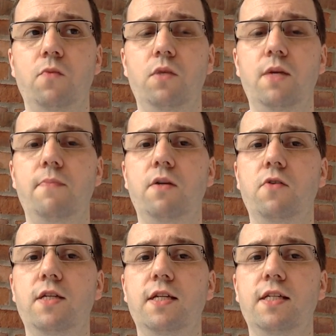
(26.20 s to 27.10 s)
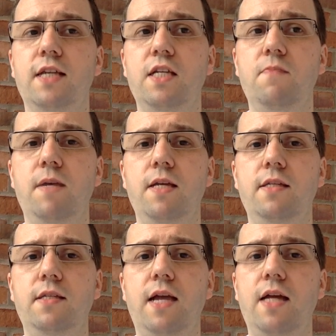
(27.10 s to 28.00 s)
We'll then be creating a
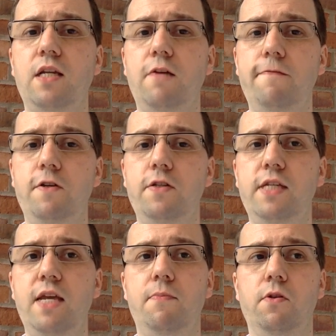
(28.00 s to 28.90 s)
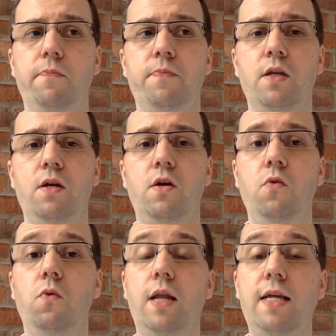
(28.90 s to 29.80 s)
database and our first table.
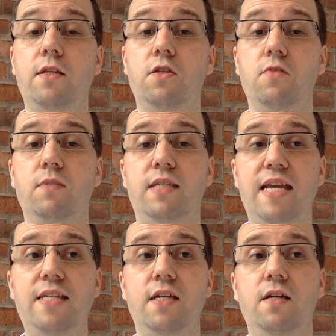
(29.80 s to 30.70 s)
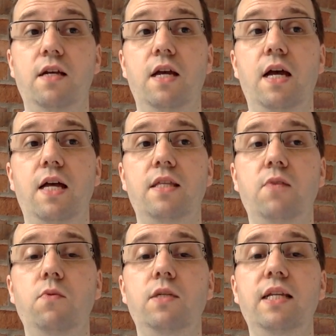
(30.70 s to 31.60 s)
We'll enter some data and
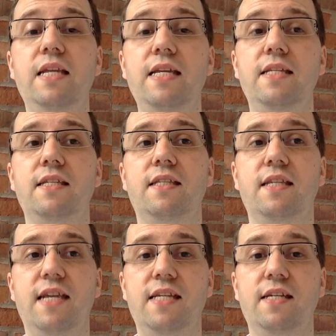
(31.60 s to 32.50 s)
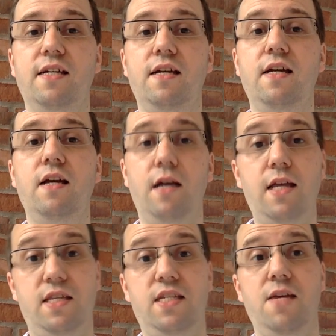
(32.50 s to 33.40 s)
then we'll delete the data
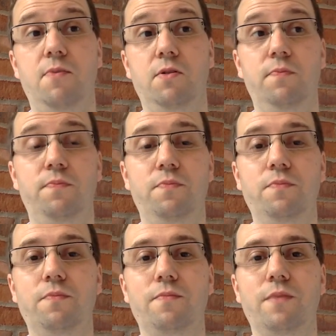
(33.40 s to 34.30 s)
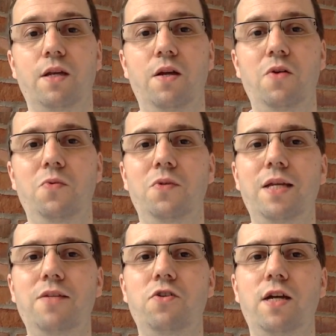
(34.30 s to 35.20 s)
and the table. We'll
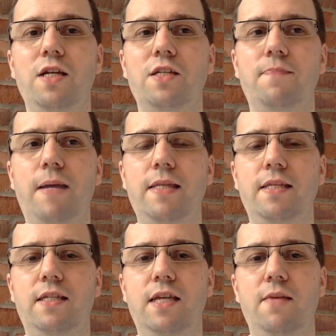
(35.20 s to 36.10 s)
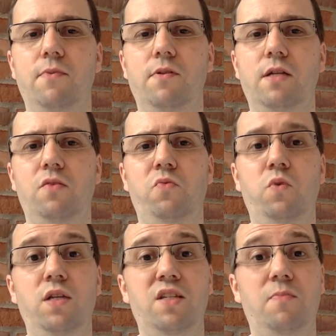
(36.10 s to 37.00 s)
then try and expand this table and
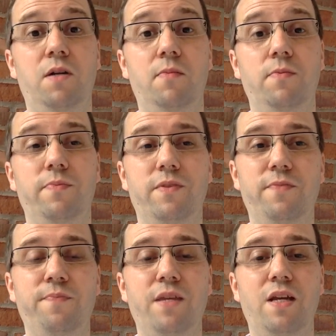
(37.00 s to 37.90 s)
run into problems.